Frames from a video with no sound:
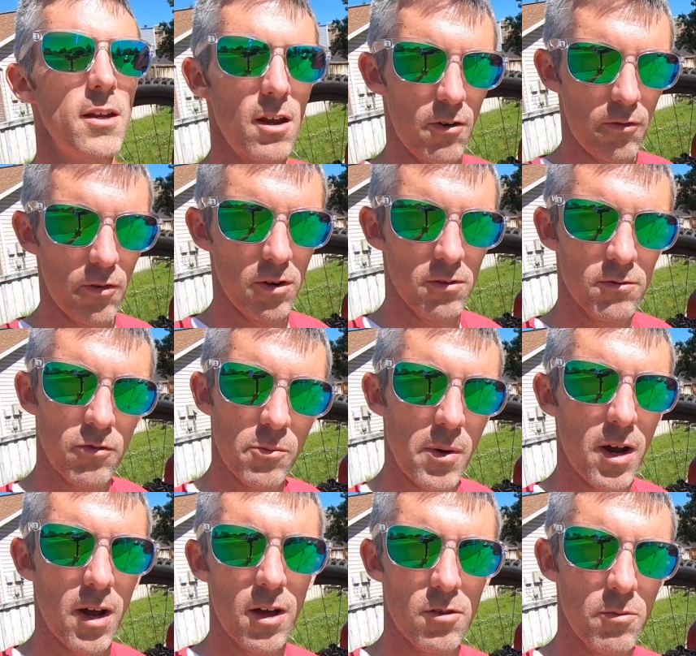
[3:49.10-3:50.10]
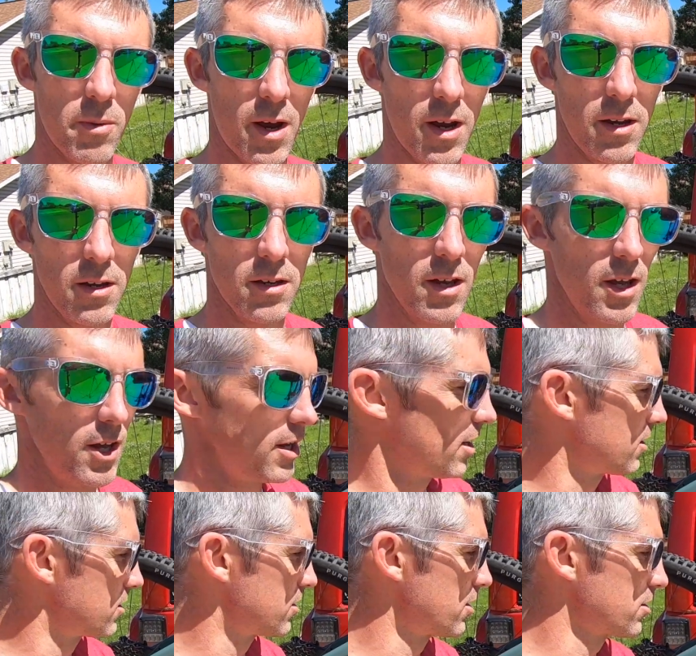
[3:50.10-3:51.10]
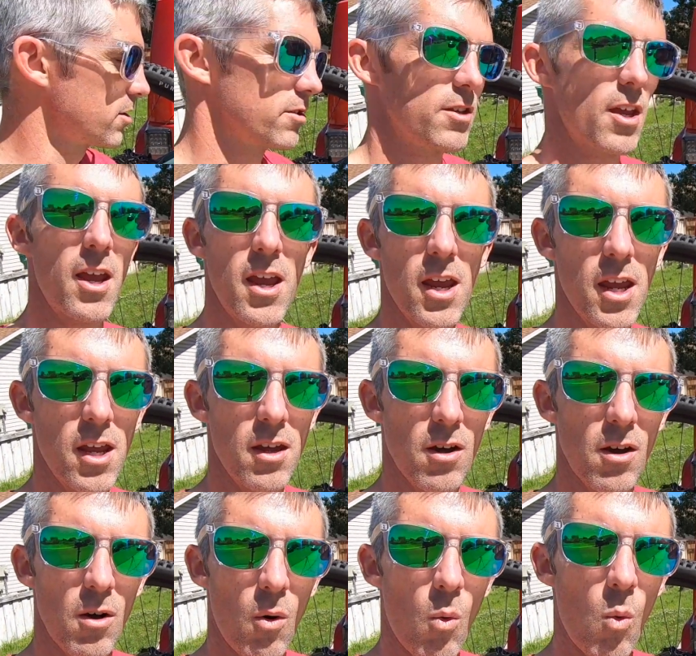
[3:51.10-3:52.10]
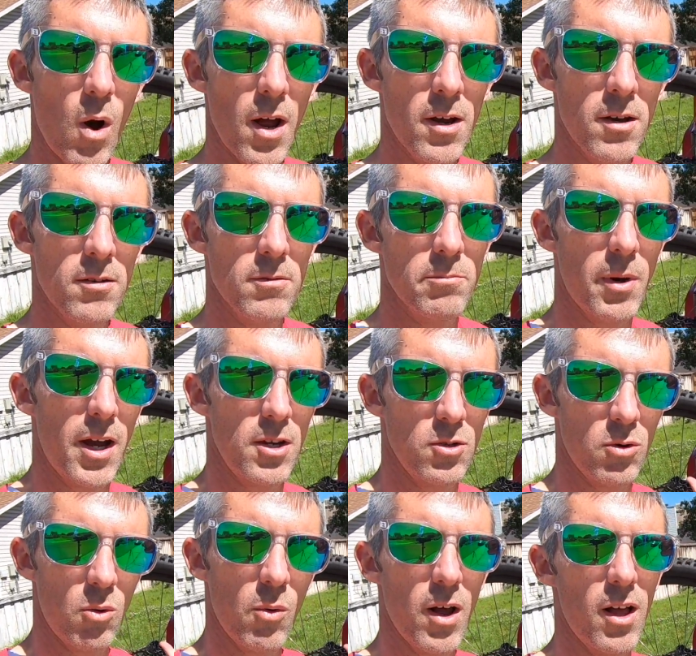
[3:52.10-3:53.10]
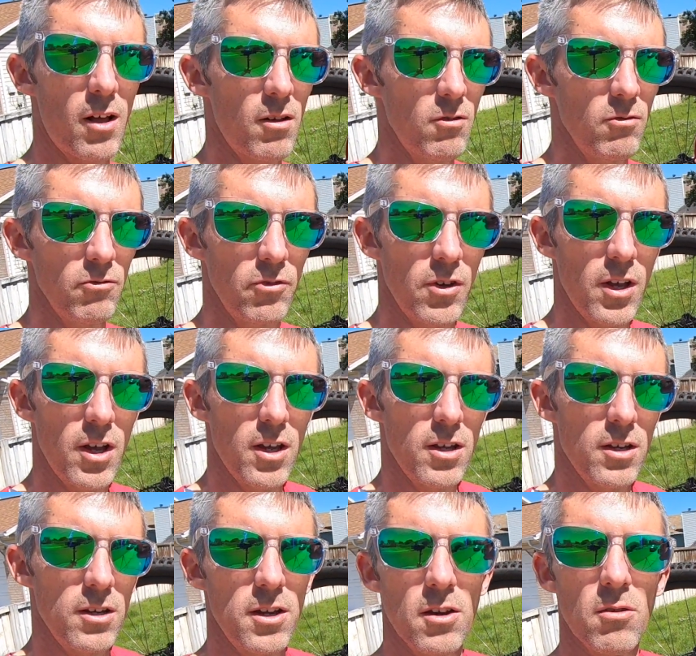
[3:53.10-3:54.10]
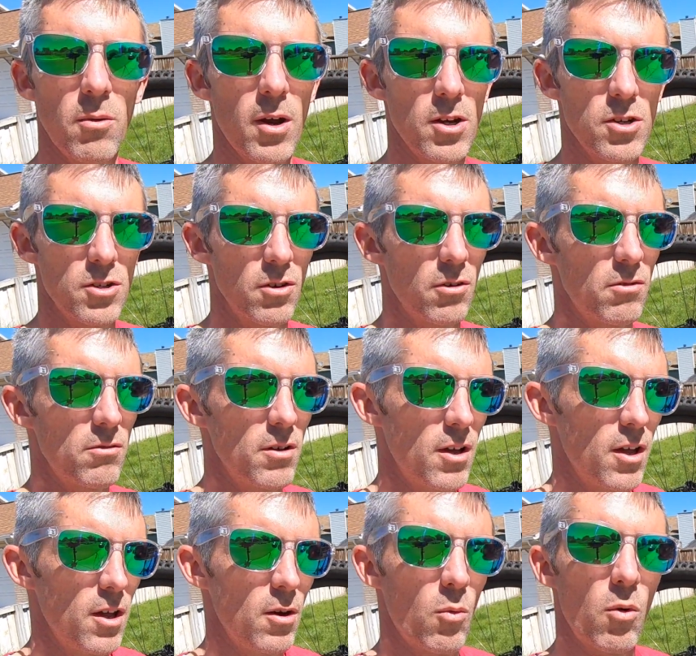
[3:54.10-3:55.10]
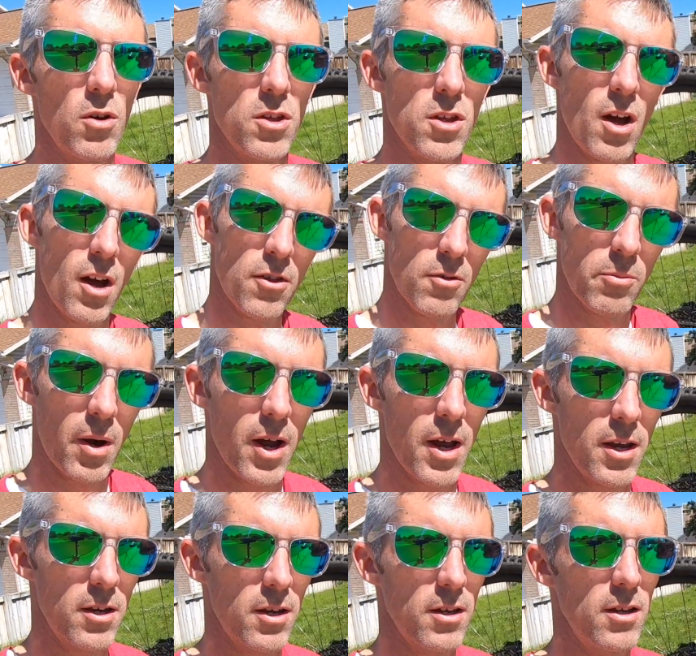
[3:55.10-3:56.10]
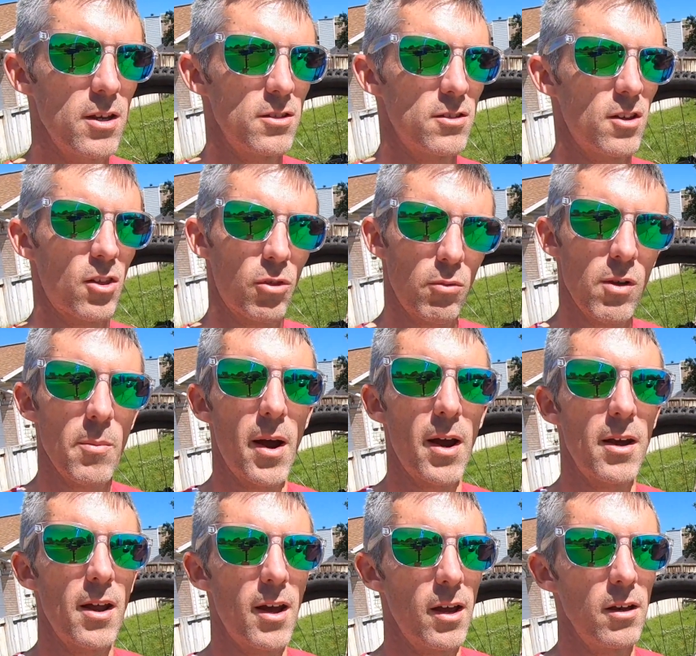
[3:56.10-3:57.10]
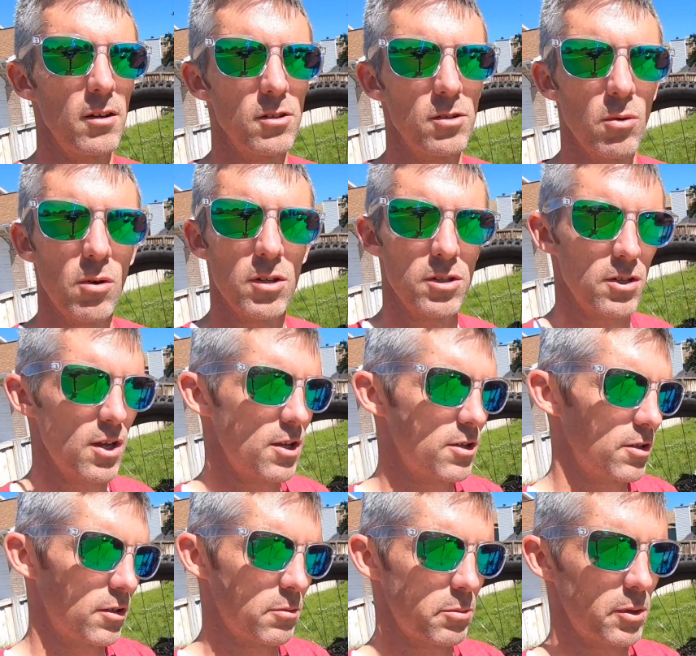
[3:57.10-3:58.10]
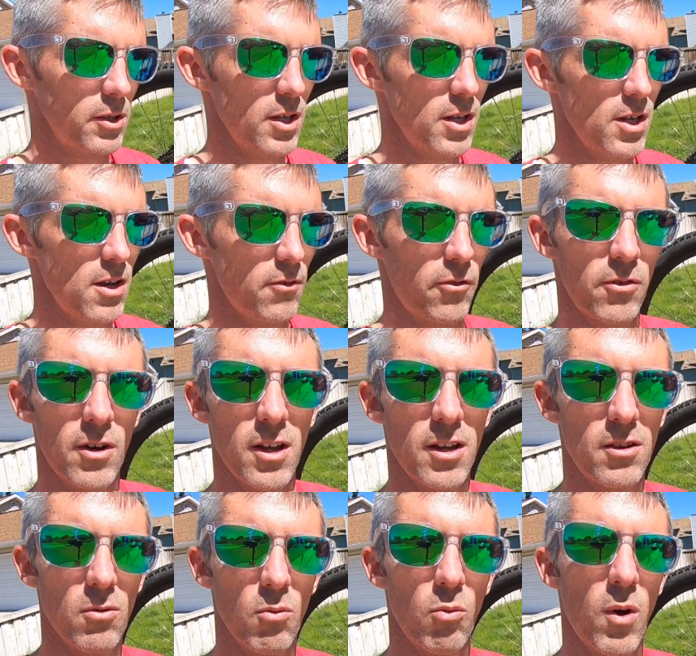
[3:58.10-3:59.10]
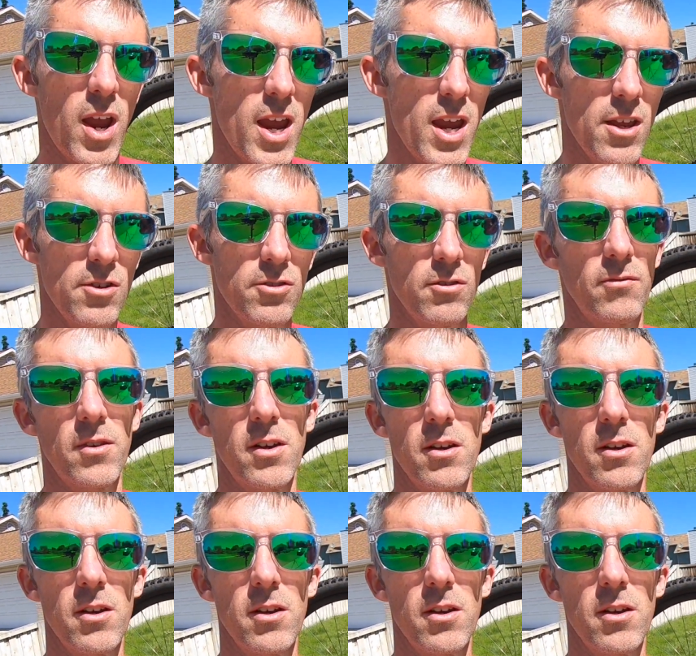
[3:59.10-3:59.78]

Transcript: different from my other bike is this is a 1/12 gear ratio, where the other bike is a 3/9. So it's a completely different like range of